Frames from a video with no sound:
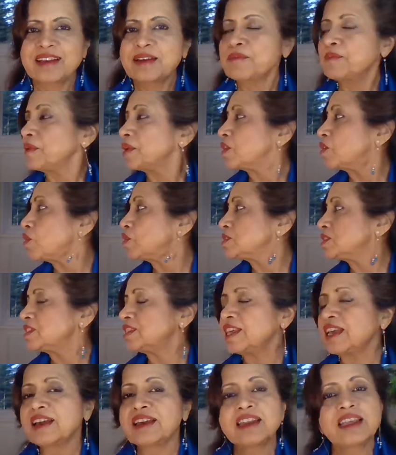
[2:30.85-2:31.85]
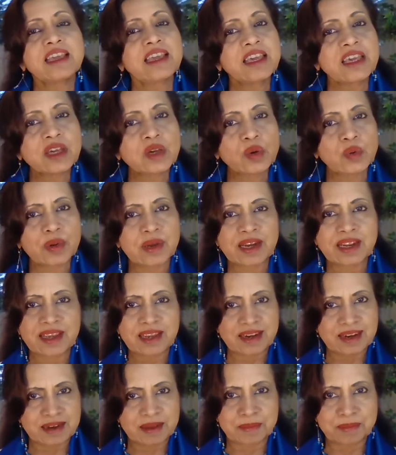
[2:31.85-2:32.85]
because they are equal
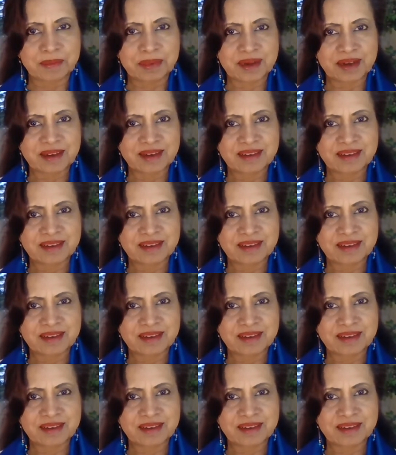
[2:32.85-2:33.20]
in number.